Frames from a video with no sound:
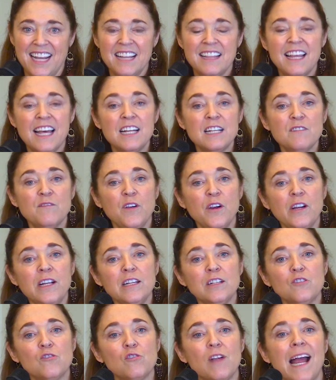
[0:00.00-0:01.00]
that is very
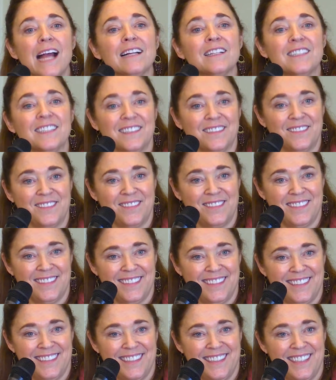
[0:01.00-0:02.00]
attractive
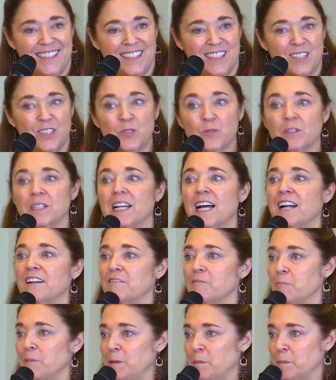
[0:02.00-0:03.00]
to to a lot
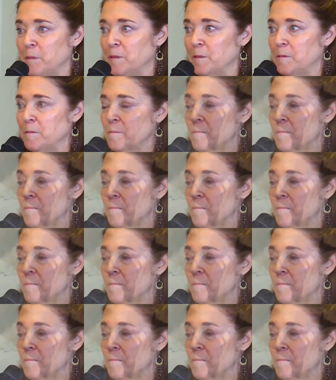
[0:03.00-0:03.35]
of people.